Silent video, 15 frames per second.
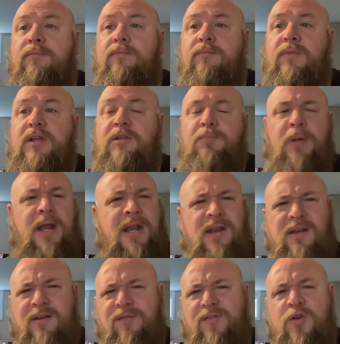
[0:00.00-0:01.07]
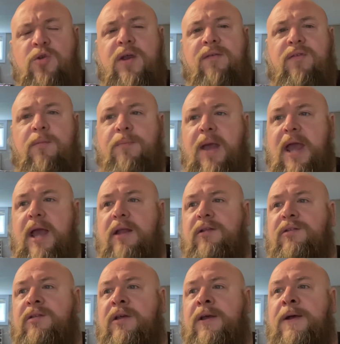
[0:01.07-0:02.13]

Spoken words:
He's played in a few different bands,